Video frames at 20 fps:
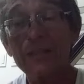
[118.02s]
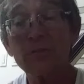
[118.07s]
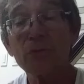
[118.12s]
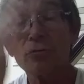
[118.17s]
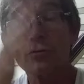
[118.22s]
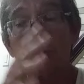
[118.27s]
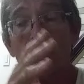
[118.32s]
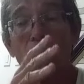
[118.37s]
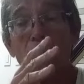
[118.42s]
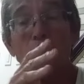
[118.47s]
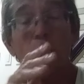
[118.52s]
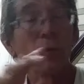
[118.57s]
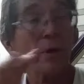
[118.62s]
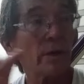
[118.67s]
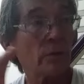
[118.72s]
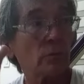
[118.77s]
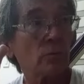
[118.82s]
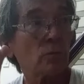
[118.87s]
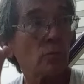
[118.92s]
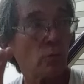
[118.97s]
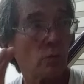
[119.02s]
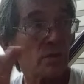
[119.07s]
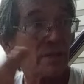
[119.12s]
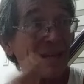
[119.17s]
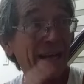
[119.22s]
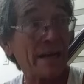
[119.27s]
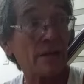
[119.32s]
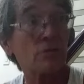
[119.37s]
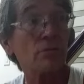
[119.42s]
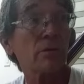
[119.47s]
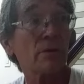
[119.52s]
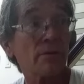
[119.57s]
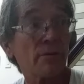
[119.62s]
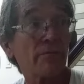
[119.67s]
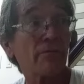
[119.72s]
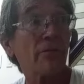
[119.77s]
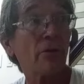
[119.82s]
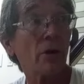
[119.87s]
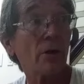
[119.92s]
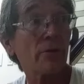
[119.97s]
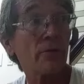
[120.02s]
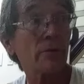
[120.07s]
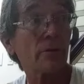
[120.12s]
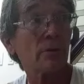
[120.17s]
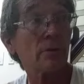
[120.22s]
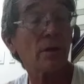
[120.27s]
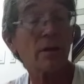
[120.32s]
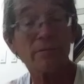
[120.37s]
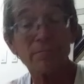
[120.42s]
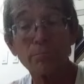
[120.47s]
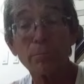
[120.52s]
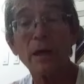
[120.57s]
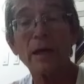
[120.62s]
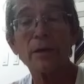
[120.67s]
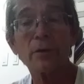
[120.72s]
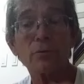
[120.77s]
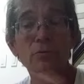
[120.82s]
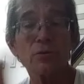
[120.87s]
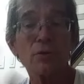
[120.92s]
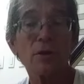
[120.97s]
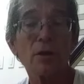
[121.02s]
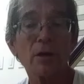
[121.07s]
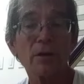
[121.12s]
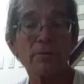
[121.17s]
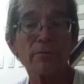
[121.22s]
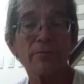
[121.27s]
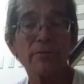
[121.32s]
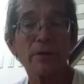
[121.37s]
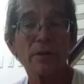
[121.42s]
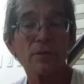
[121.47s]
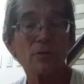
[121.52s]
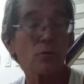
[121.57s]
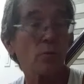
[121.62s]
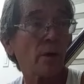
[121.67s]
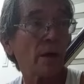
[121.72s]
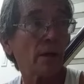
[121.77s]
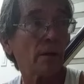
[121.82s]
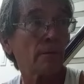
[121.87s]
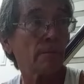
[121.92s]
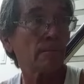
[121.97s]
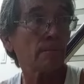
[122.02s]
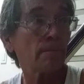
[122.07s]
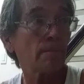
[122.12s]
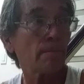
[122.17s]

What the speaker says: Darwin was actually the father of biogeography as well.